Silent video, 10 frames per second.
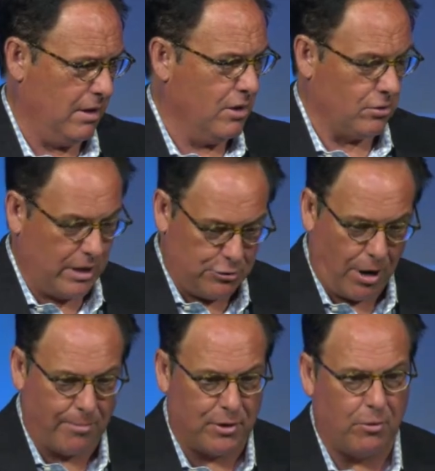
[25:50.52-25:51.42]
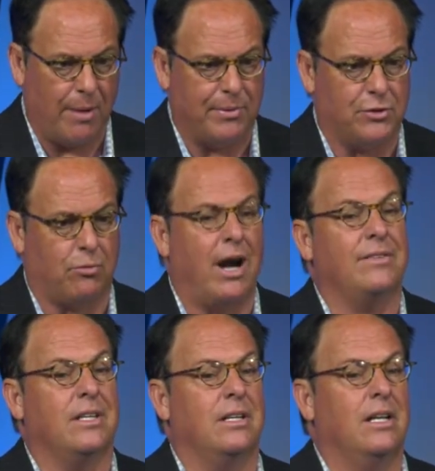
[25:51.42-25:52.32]
So they drop their weapons right
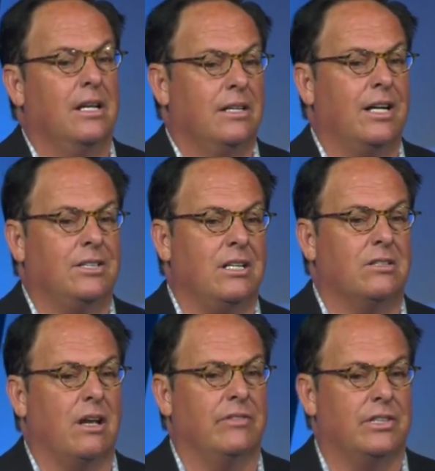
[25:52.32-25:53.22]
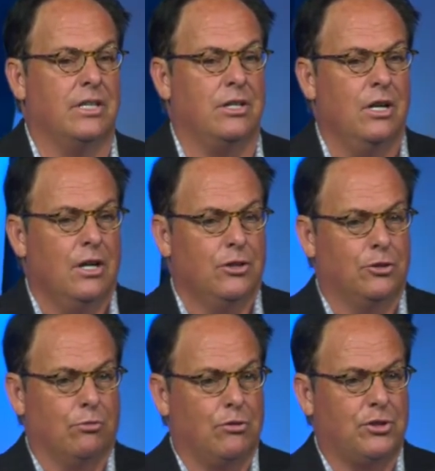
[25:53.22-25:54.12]
then, 1917.
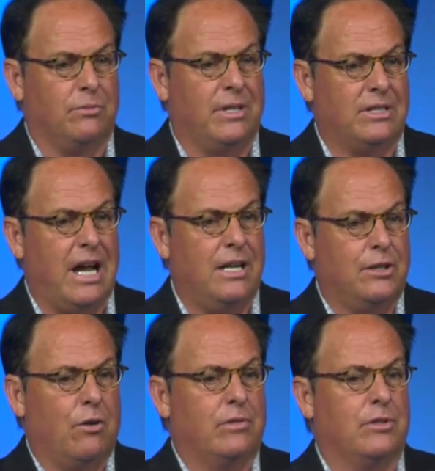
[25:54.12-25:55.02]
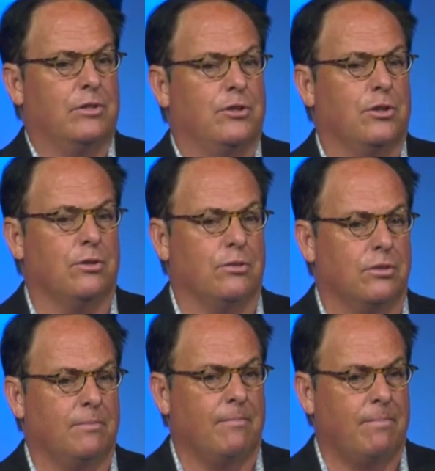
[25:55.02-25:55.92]
Jerusalem gets handed over to the
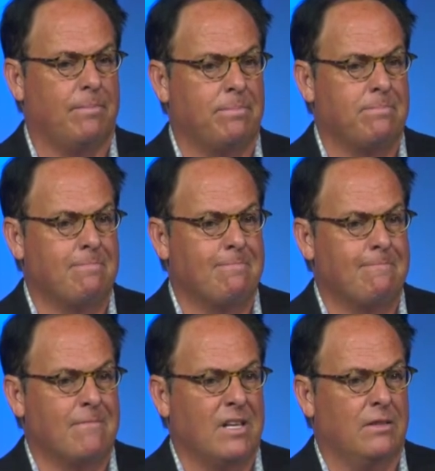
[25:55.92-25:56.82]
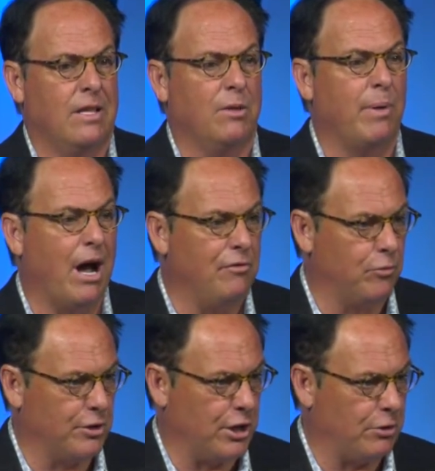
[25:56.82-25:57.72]
Jews. Then the
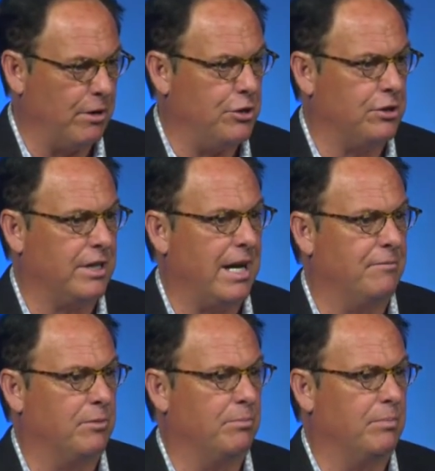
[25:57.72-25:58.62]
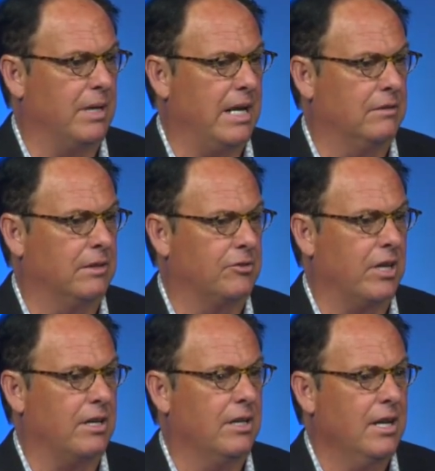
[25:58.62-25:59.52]
Balfour Declaration came from England
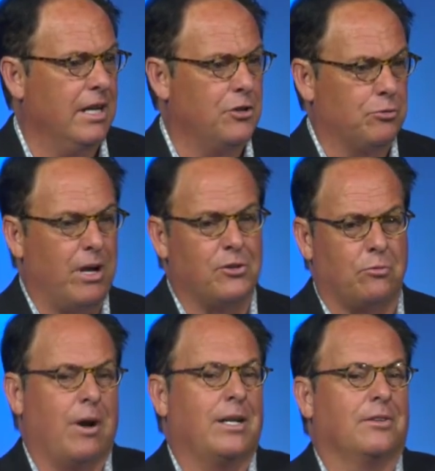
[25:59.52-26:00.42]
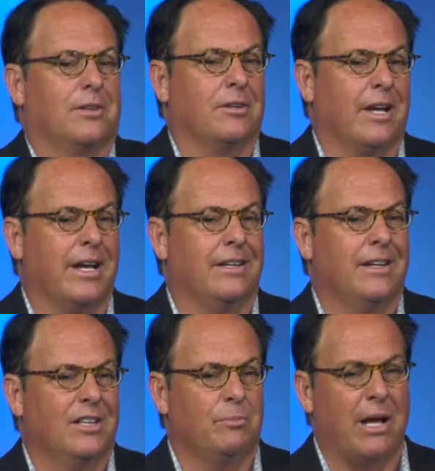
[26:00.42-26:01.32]
saying Israel has a right to land.
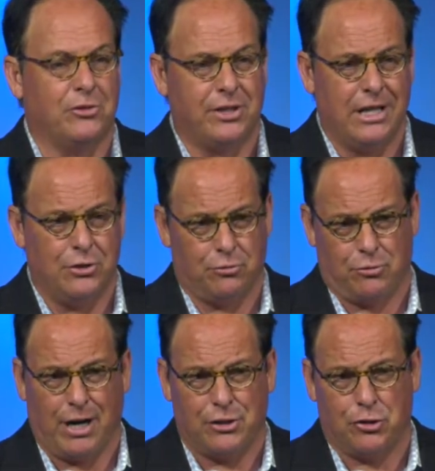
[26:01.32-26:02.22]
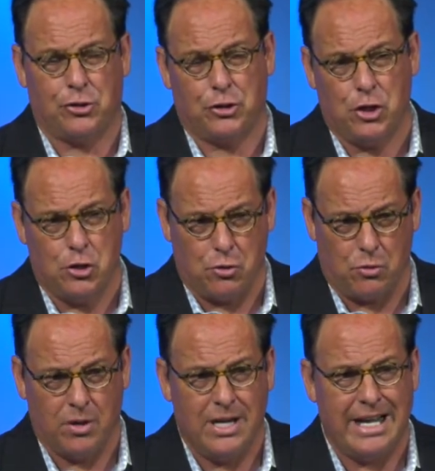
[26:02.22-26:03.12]
The Palestinians are trying to
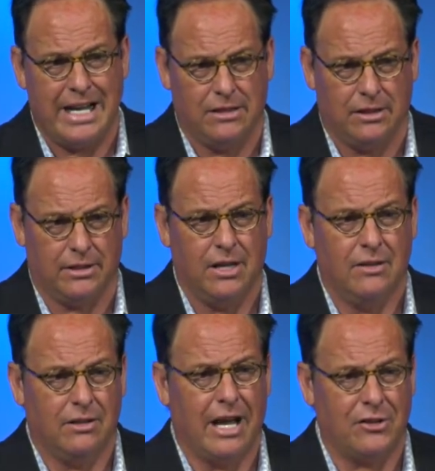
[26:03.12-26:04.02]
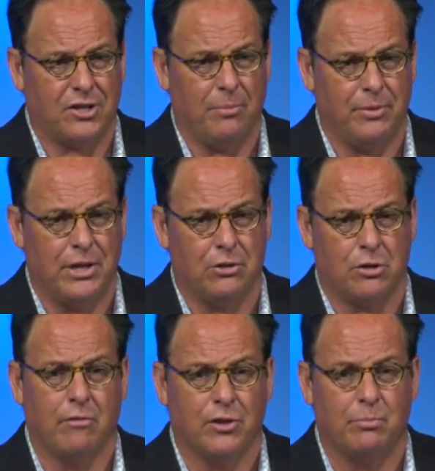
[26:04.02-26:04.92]
sue England the last couple years
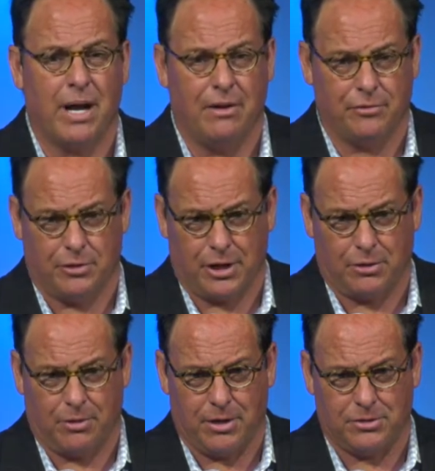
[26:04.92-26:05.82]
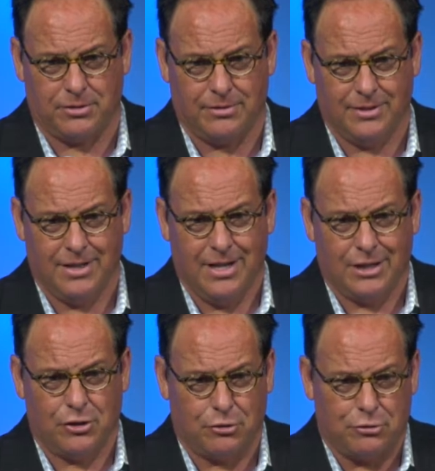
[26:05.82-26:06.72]
over the Balfour Declaration
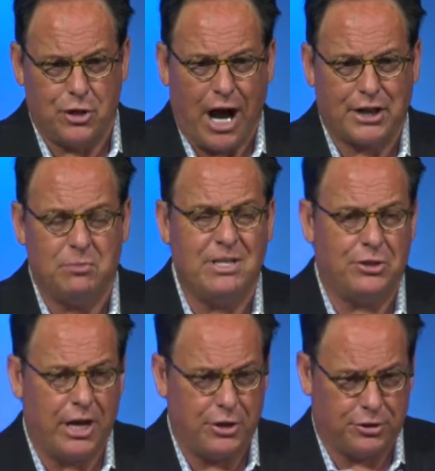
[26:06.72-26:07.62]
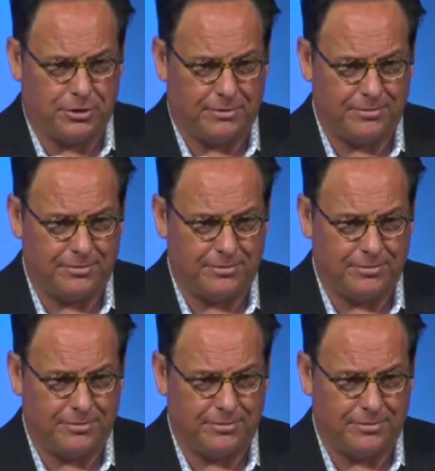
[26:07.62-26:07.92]
because there's documentation